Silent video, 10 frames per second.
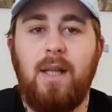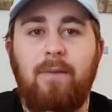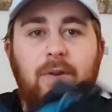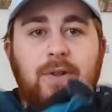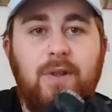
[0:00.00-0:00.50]

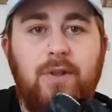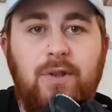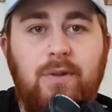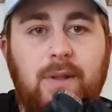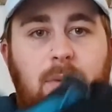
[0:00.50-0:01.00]
They've looked at the
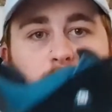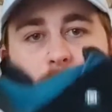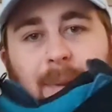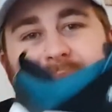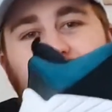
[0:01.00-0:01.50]
shoes like we're
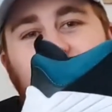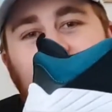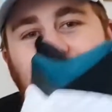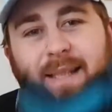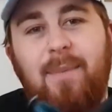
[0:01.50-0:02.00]
going to make a,
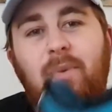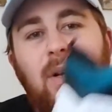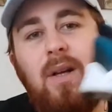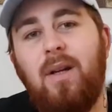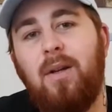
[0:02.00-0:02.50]
a,
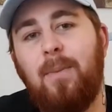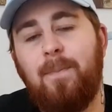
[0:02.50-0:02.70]
similar